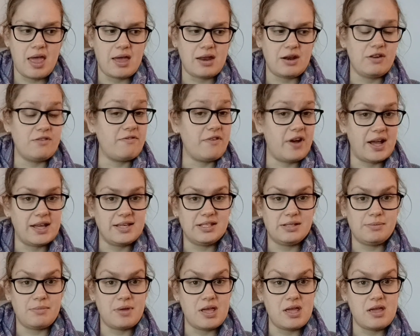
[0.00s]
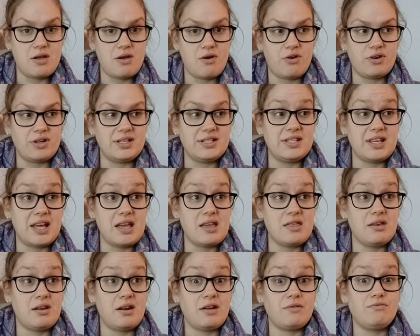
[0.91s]
and advised me on a day
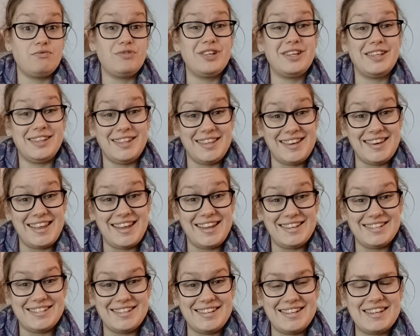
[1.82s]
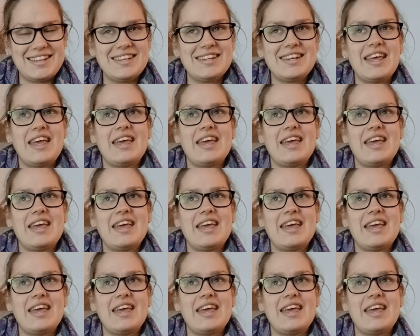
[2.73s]
that I really needed it.